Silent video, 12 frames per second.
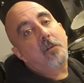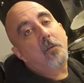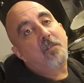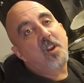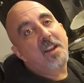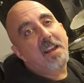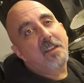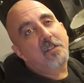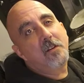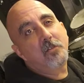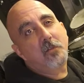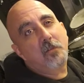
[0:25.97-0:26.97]
We've done
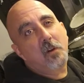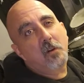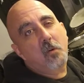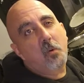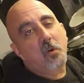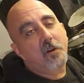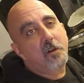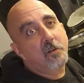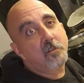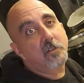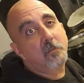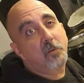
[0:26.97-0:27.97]
eighth notes, we've done quarter
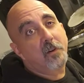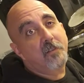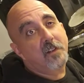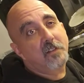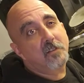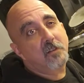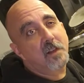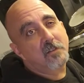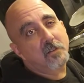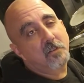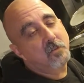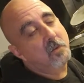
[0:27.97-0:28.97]
notes in previous
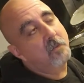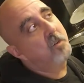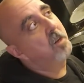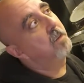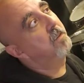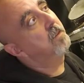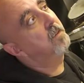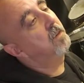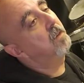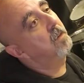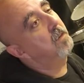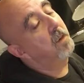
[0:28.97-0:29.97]
lessons, we've done
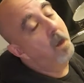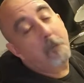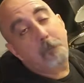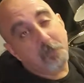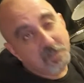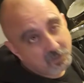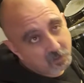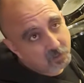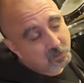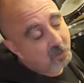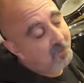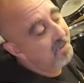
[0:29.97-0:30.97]

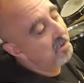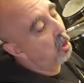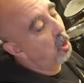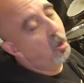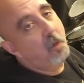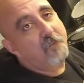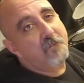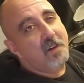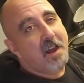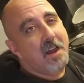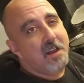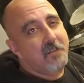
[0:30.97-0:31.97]
upbeats, all
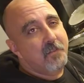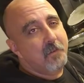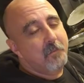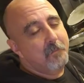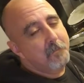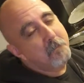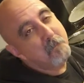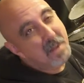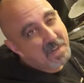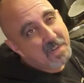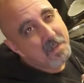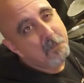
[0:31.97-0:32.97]
5
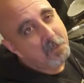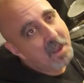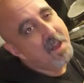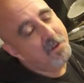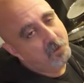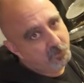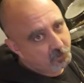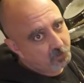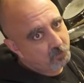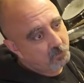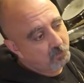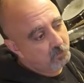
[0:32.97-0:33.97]
main
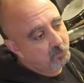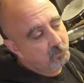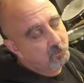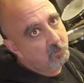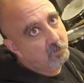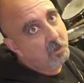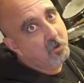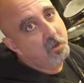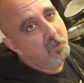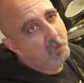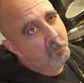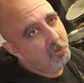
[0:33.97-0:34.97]
patterns that you can
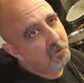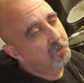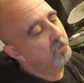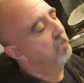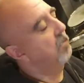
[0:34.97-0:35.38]
come up with,